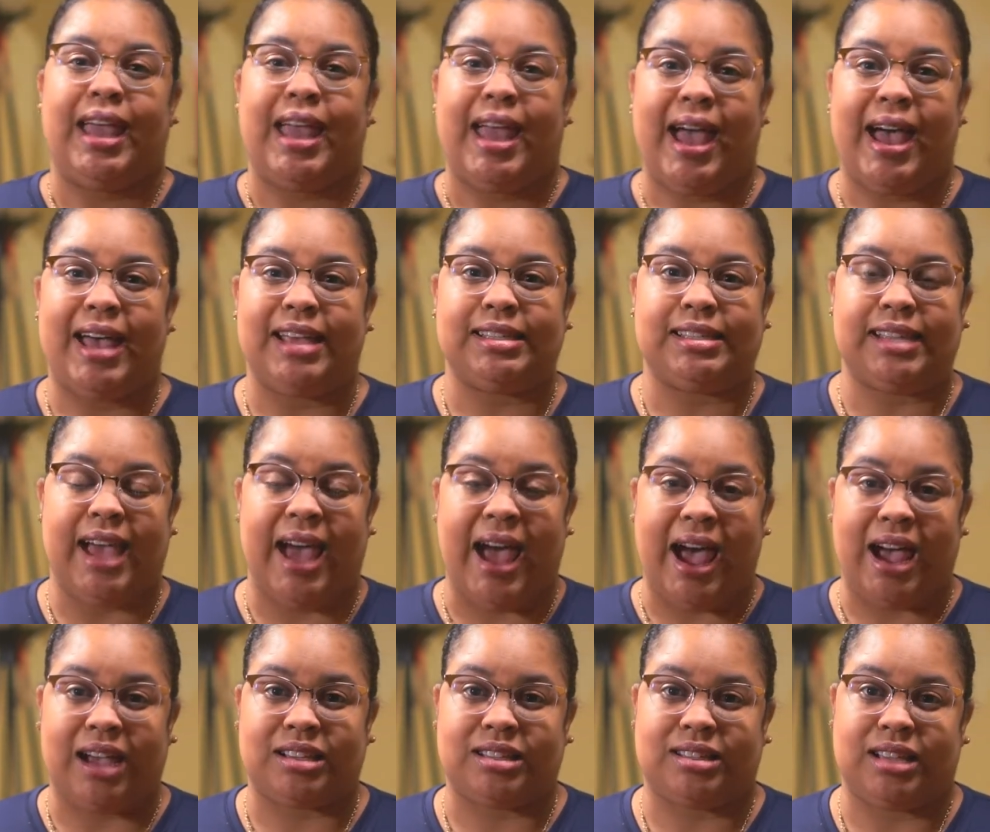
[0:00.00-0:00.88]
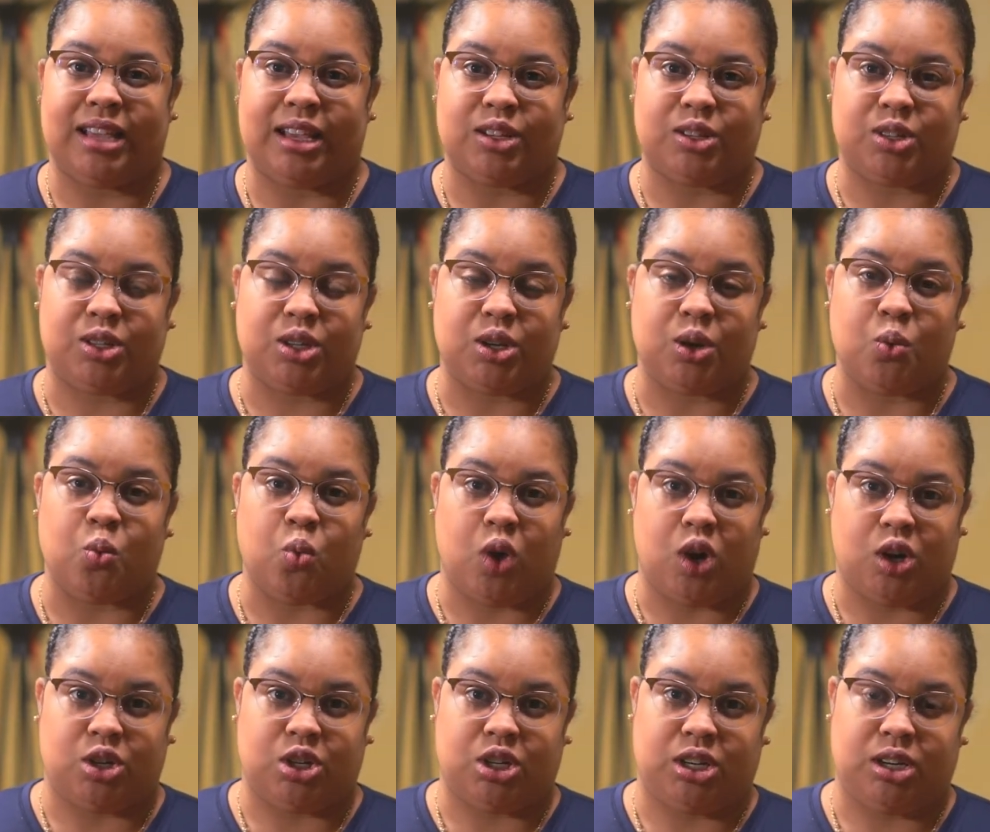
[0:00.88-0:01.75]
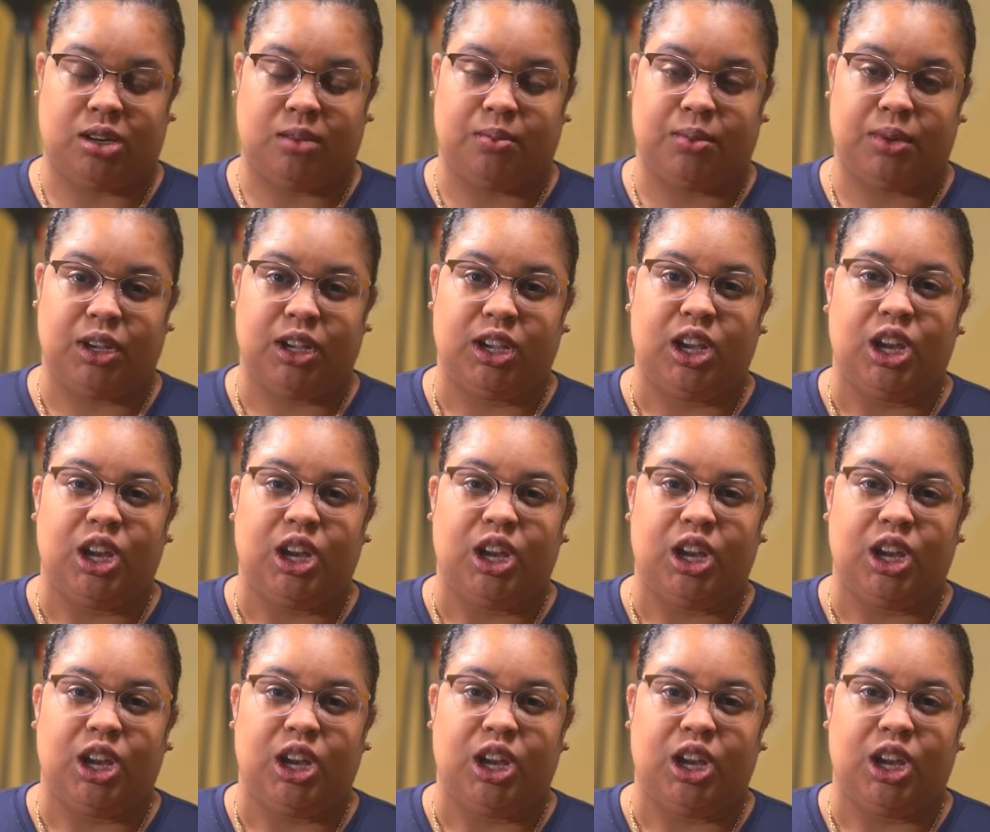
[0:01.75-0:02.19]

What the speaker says: has access to worship.